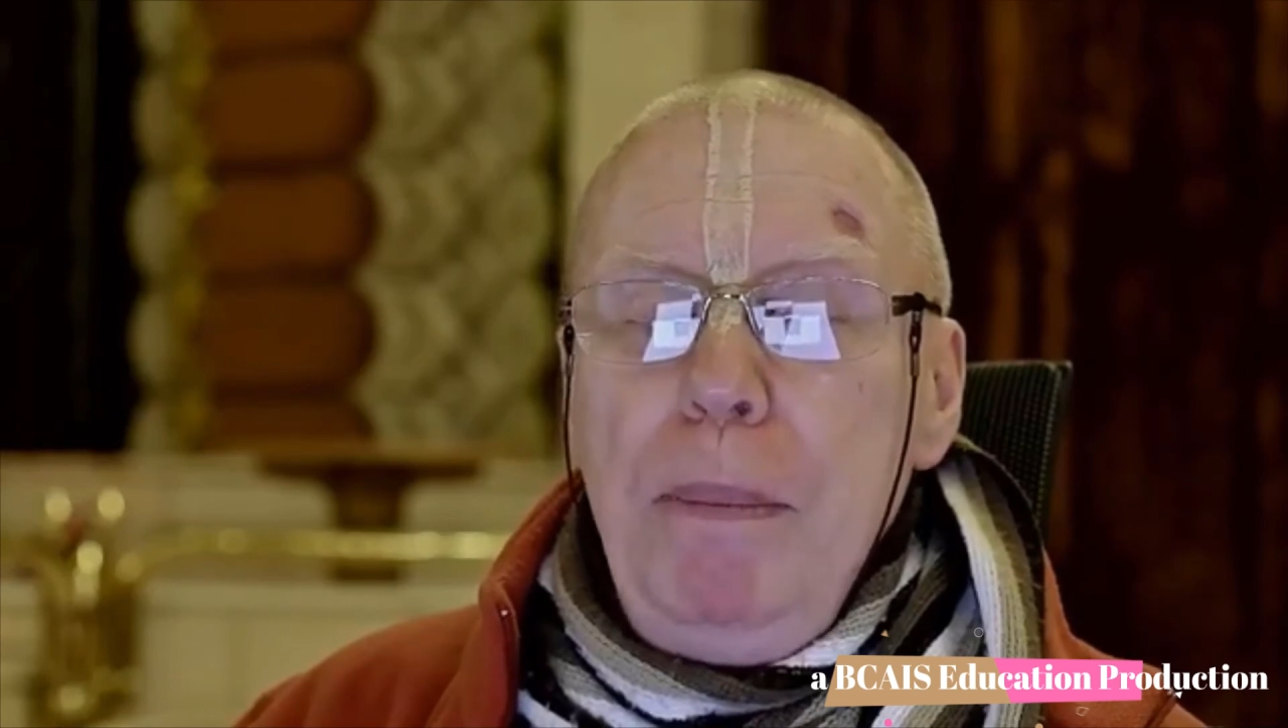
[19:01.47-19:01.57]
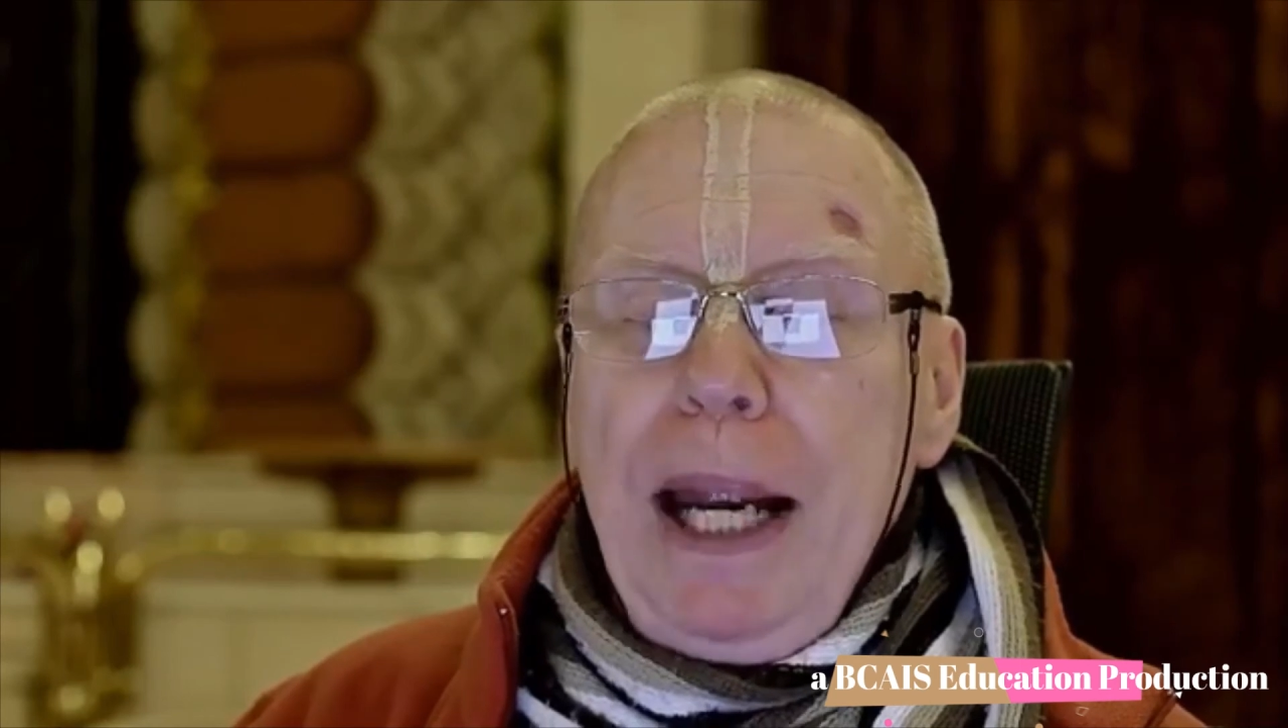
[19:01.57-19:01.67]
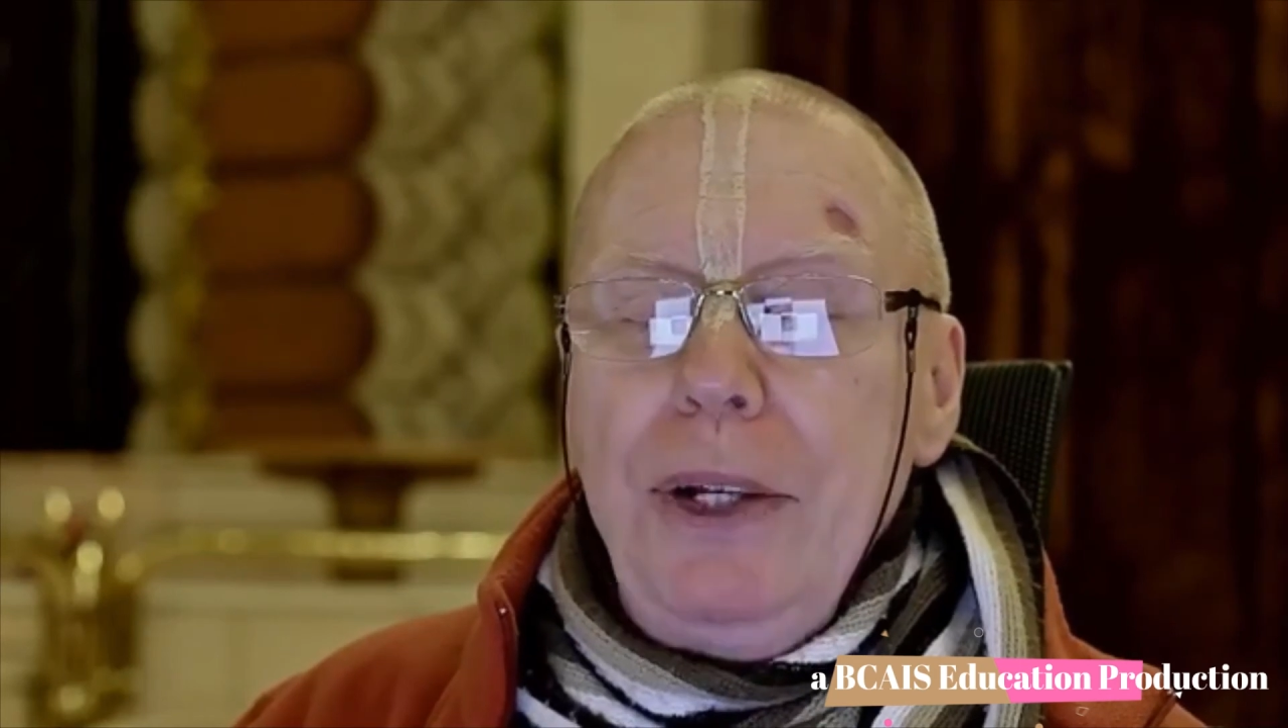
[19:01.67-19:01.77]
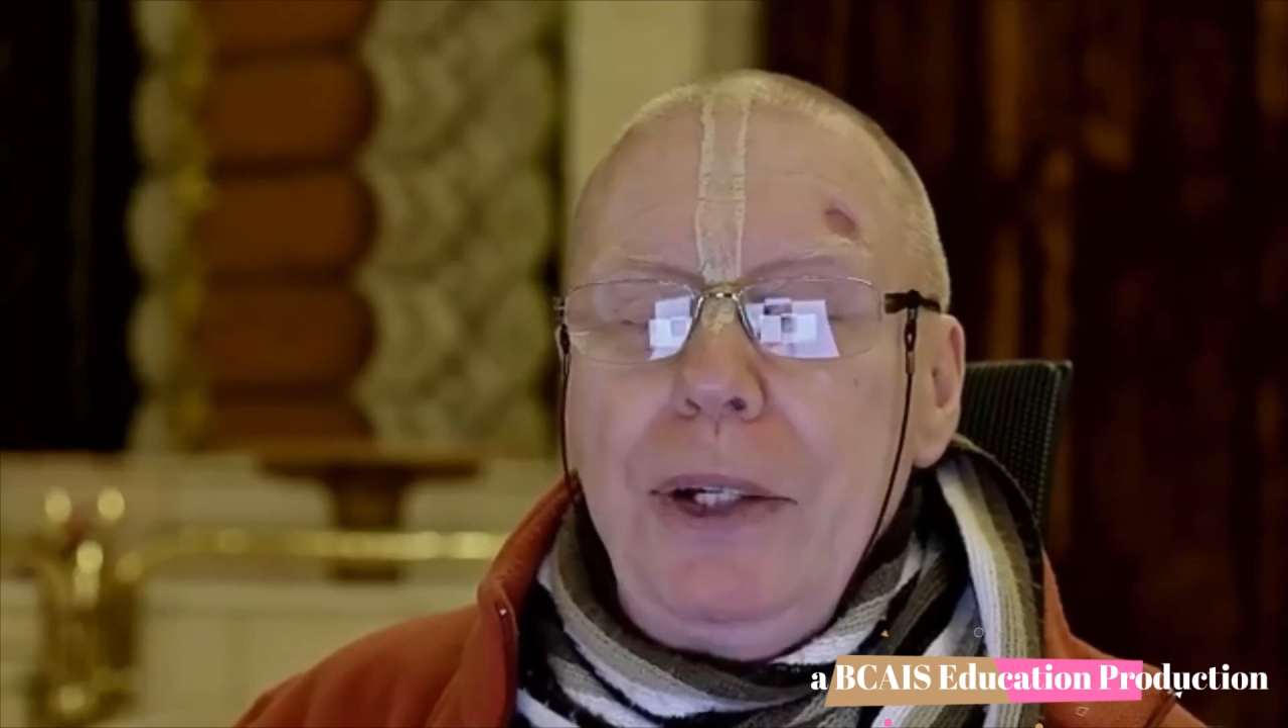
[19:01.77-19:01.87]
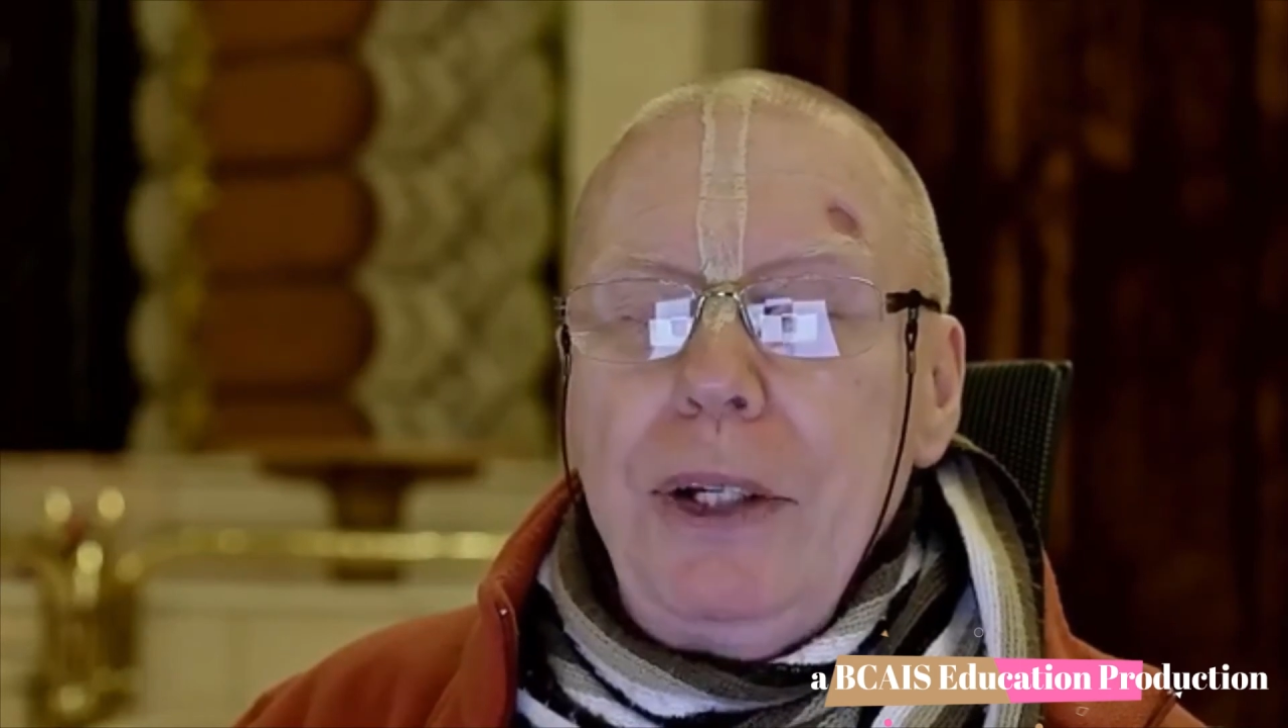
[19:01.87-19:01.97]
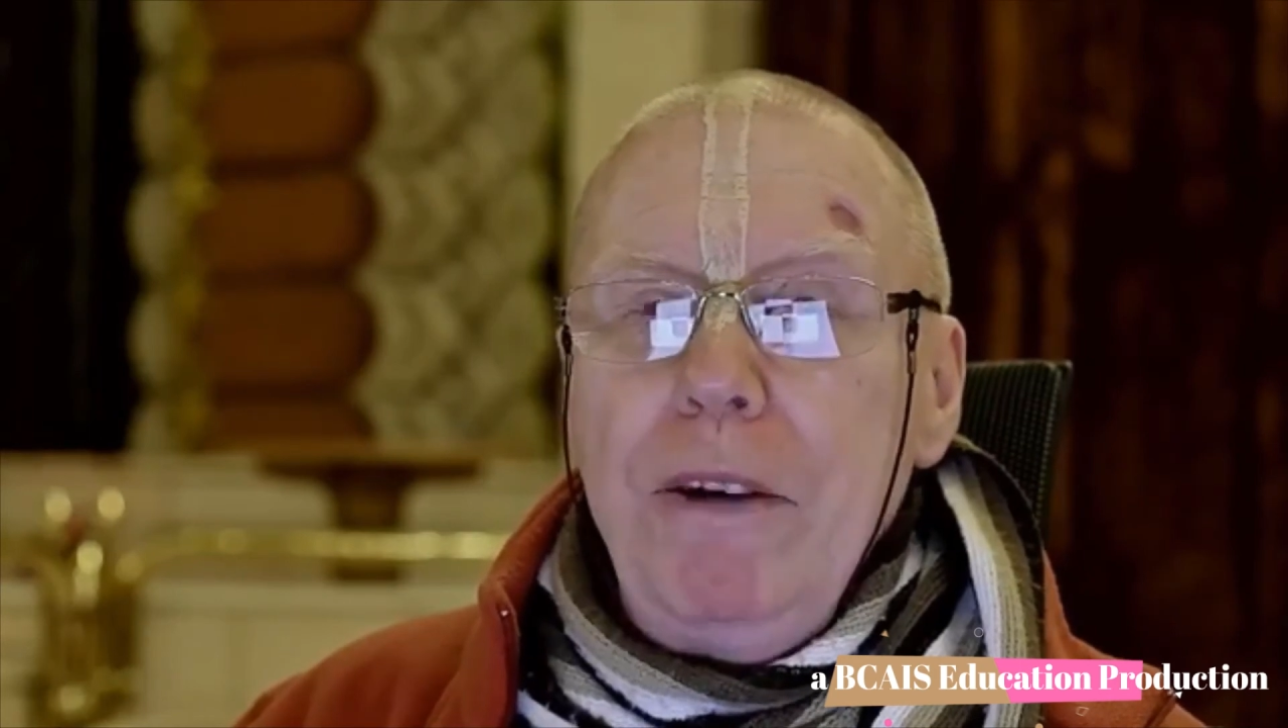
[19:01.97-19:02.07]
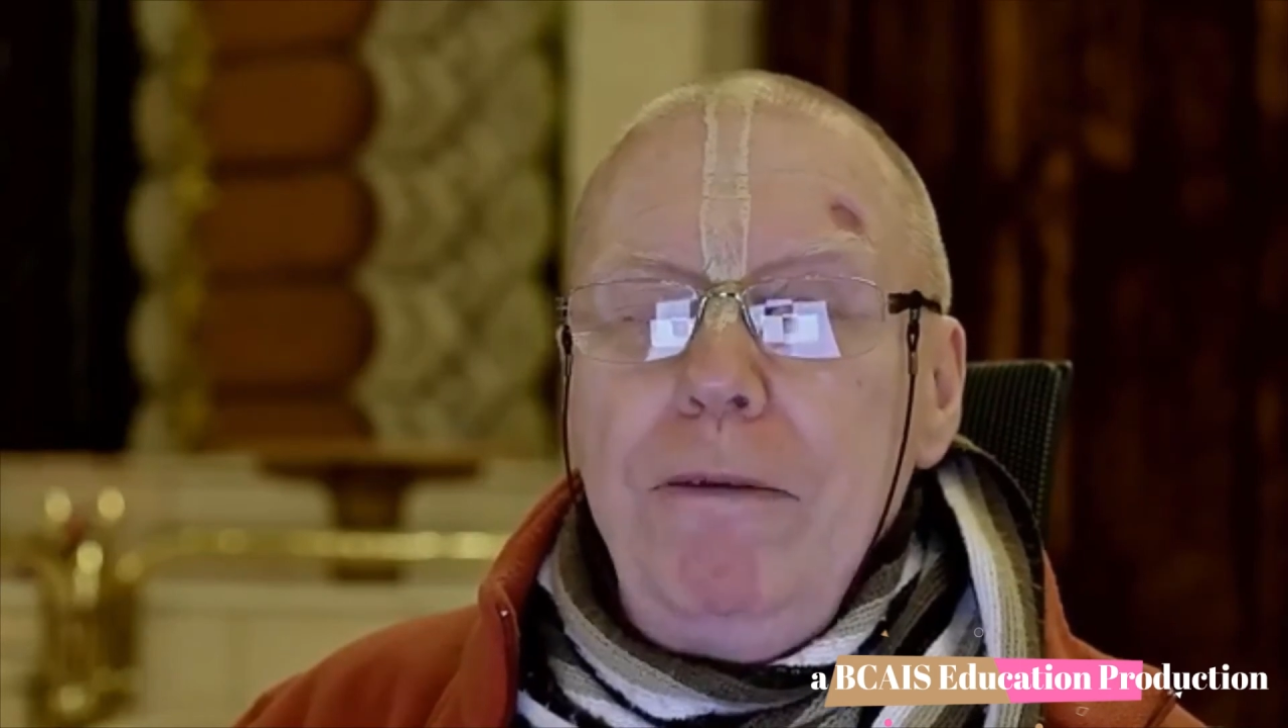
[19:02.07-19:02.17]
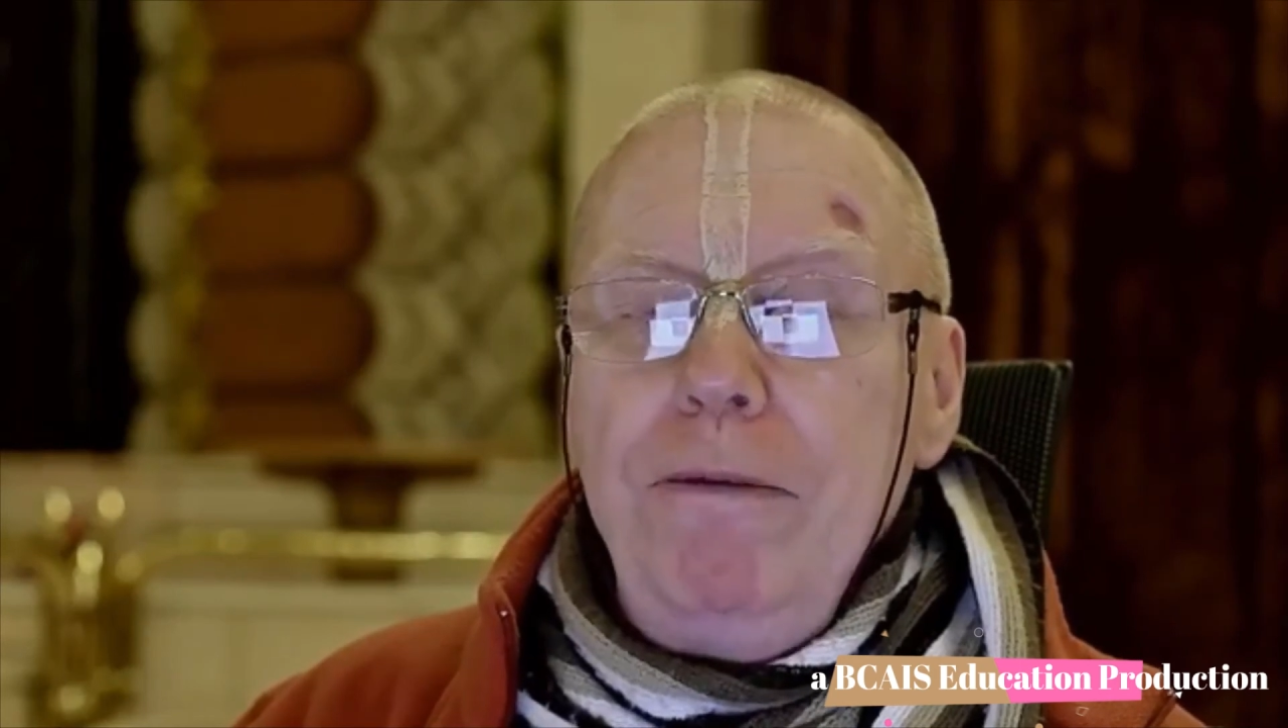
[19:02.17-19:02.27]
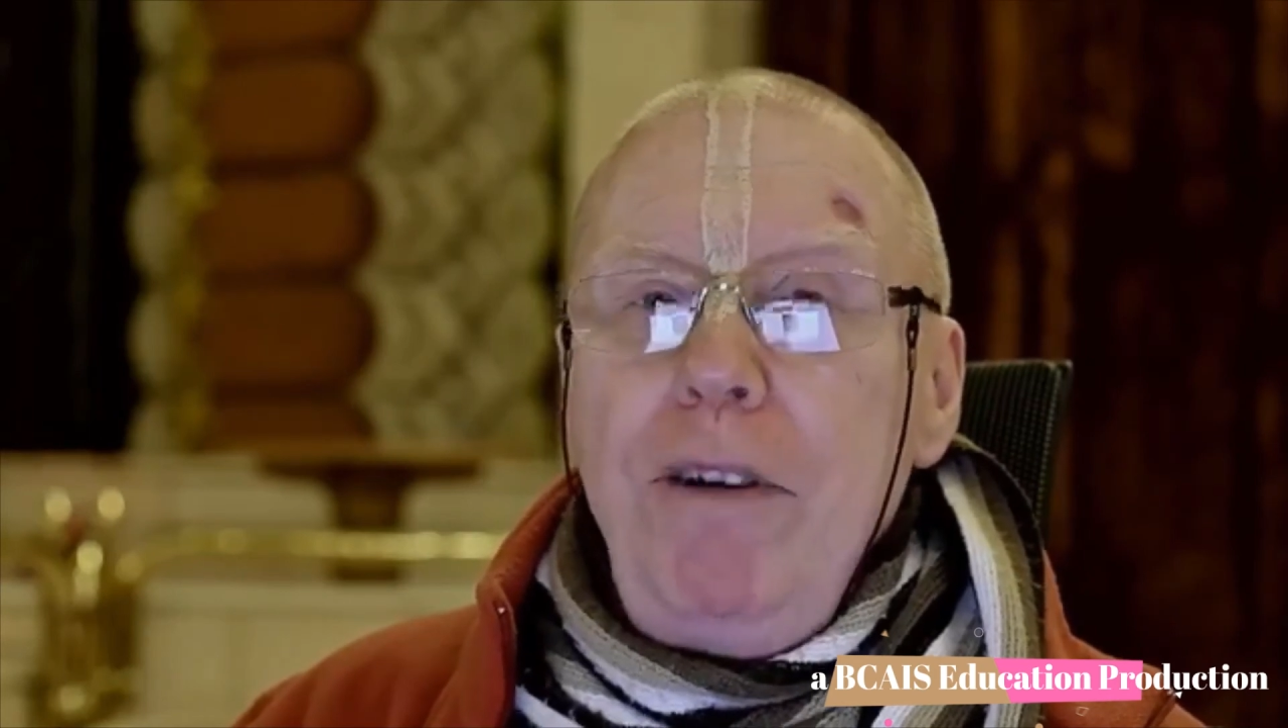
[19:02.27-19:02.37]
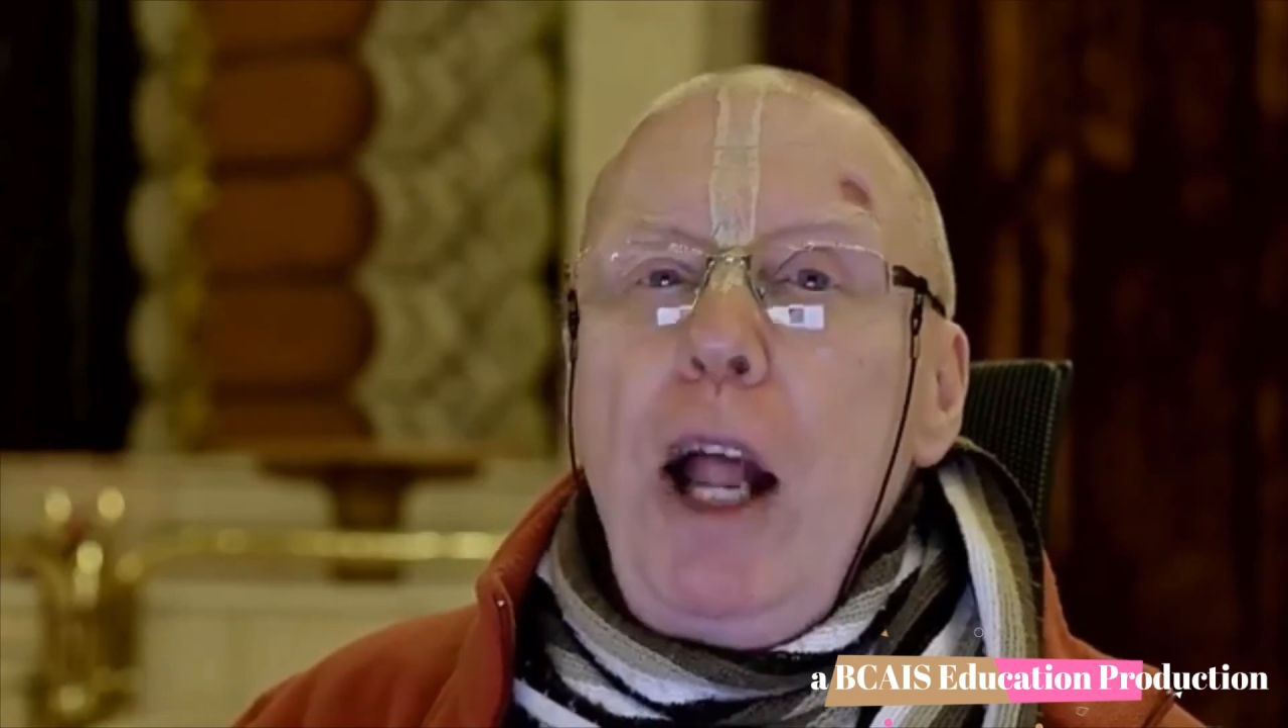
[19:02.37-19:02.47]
means